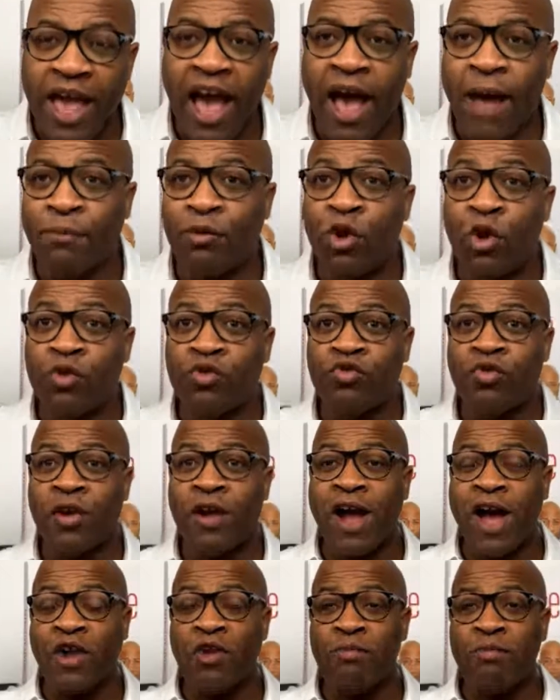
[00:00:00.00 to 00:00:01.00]
I'm Coach
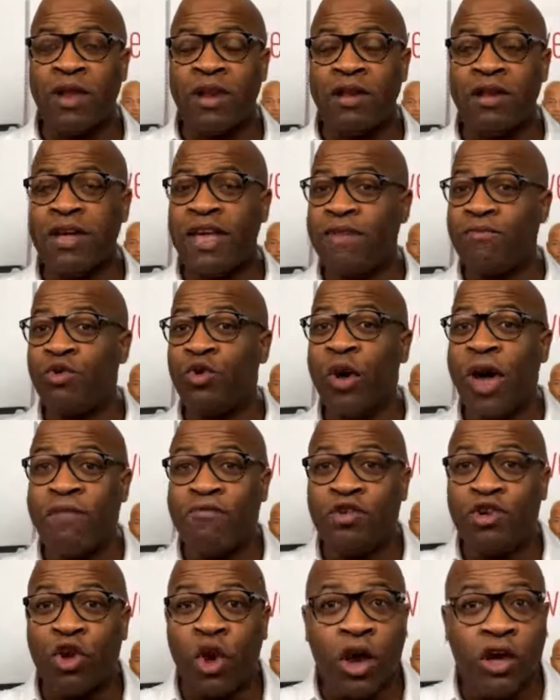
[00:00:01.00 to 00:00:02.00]
Ricardo Miller. If you
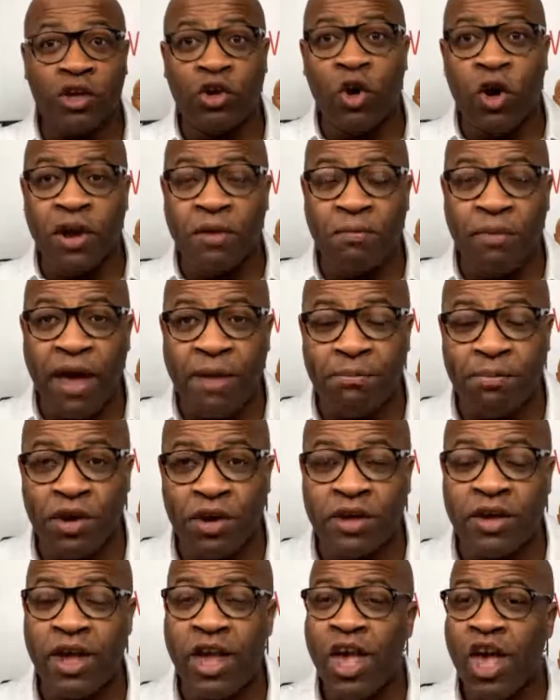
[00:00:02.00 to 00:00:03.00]
have not gotten my
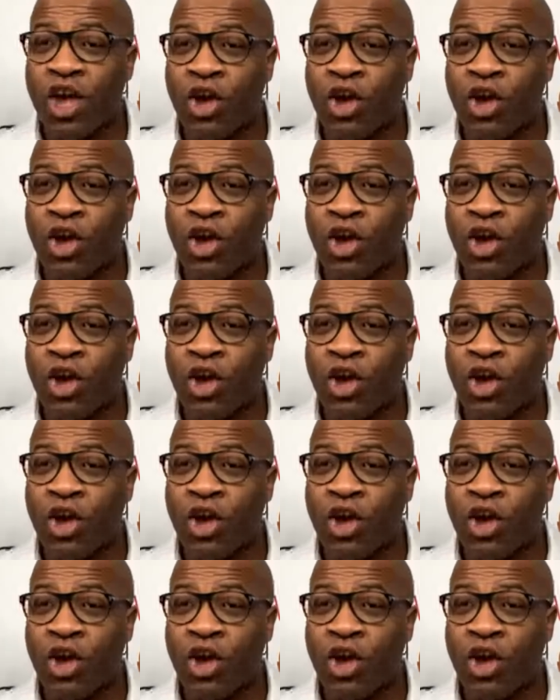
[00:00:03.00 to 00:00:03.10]
book,